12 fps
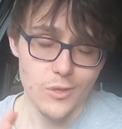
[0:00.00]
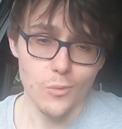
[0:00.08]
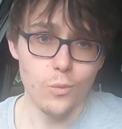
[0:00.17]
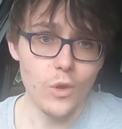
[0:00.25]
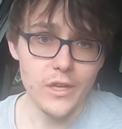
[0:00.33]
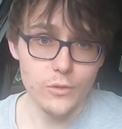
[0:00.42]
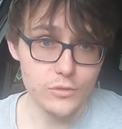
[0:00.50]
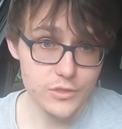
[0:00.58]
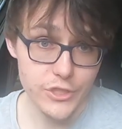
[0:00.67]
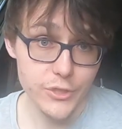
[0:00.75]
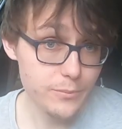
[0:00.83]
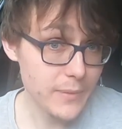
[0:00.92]
one or
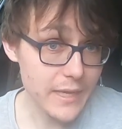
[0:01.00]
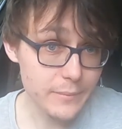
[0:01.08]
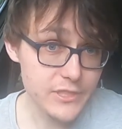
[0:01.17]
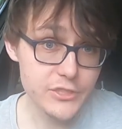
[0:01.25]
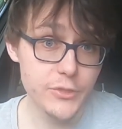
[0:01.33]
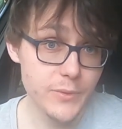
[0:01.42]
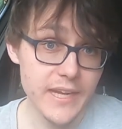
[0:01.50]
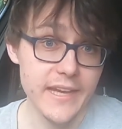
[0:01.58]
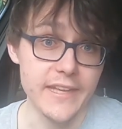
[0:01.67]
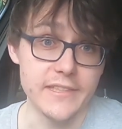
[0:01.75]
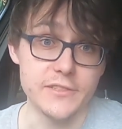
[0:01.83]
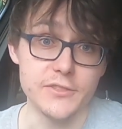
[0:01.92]
two, maybe two
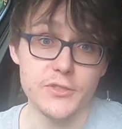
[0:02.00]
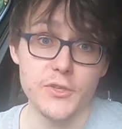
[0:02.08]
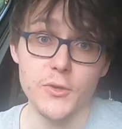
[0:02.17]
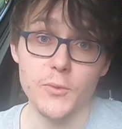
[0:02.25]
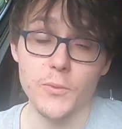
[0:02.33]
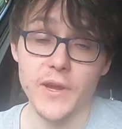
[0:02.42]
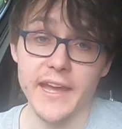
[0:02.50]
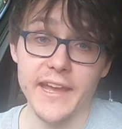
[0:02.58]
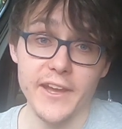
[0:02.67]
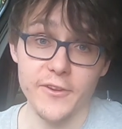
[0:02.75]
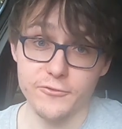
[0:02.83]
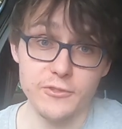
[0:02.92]
hands,
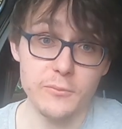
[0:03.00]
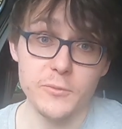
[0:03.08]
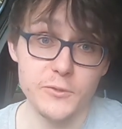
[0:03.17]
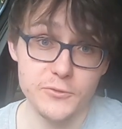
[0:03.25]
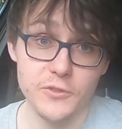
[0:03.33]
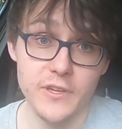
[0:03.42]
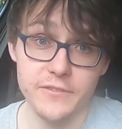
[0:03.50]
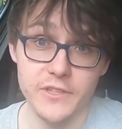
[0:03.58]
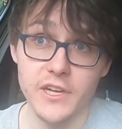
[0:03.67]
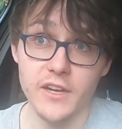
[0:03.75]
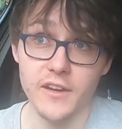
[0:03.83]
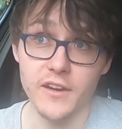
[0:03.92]
where a front-wheel drive
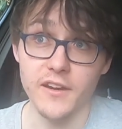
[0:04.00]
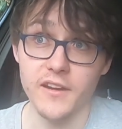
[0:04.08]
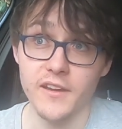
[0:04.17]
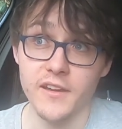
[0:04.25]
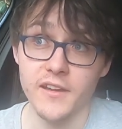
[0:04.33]
car